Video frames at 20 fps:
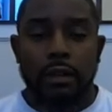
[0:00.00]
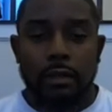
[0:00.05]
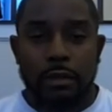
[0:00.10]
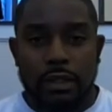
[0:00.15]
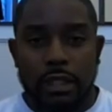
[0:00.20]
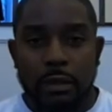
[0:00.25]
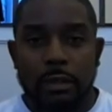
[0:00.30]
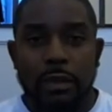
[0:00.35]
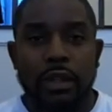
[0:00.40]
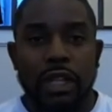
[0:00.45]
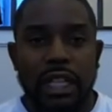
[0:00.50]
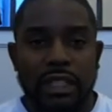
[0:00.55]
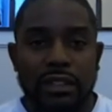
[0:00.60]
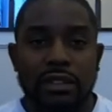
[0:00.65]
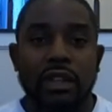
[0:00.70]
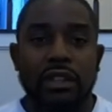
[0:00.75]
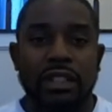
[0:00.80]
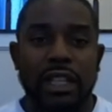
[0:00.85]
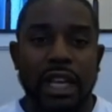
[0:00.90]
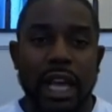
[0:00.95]
someone that's
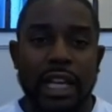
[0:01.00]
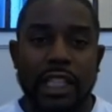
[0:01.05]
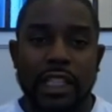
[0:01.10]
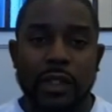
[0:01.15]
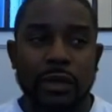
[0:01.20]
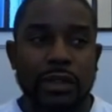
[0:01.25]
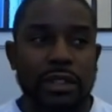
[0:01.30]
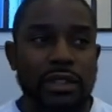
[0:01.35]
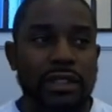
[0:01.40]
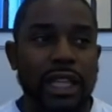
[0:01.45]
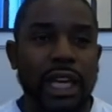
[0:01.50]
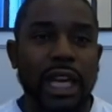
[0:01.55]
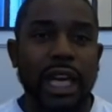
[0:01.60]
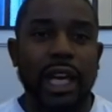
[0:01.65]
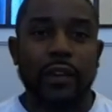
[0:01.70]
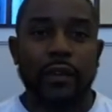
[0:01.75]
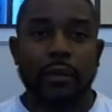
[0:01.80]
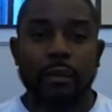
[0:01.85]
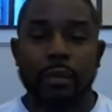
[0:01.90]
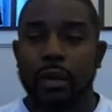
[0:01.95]
on the actual
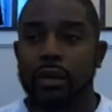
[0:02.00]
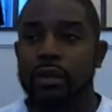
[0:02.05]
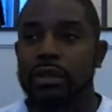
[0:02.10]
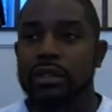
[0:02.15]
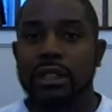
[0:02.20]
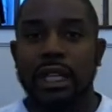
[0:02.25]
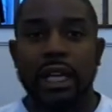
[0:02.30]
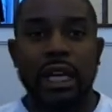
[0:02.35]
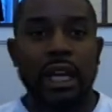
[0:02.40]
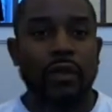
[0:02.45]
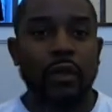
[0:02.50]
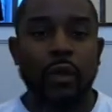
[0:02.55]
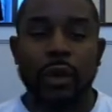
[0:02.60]
staff, pro staff,